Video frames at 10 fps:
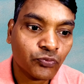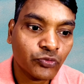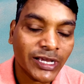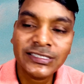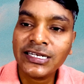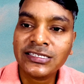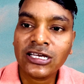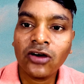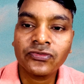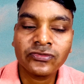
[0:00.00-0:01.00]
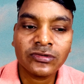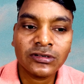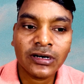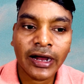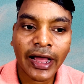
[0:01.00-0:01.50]
presence of
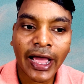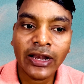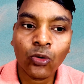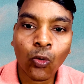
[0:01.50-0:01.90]
an